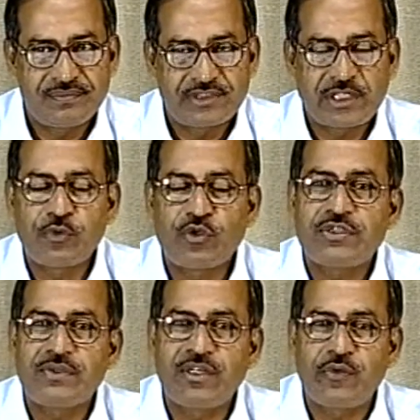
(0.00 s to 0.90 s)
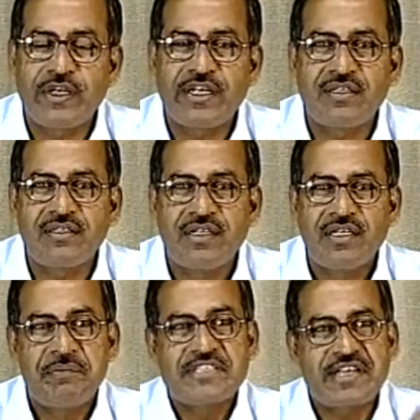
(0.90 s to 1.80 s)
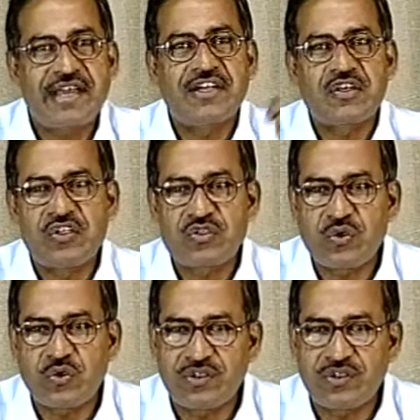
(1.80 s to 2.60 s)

Suppose you are doing missile control.